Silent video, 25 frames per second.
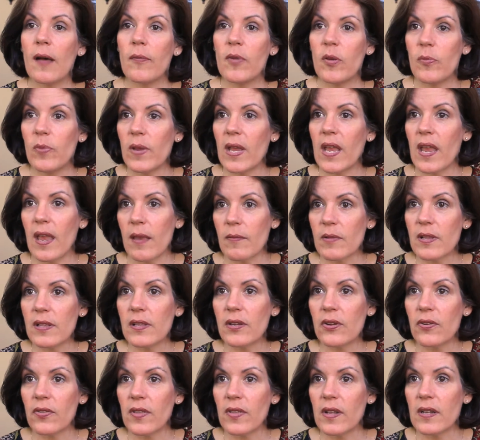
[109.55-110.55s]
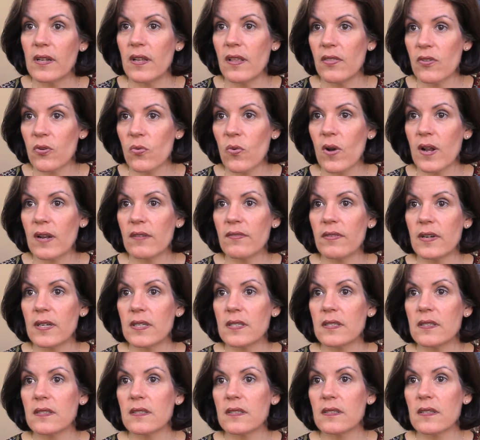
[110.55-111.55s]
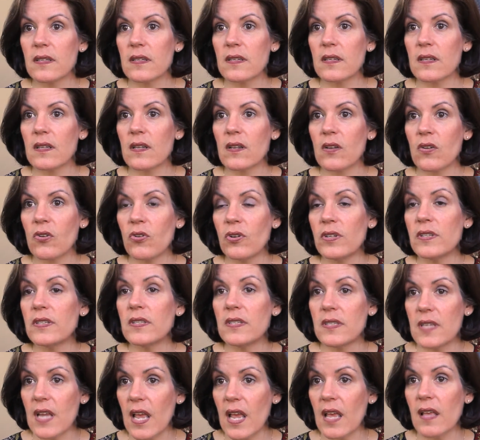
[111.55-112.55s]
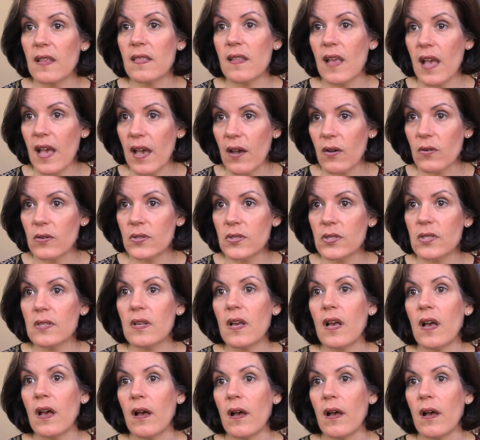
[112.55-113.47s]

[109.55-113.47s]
it became clear that neither one of us could stay in the house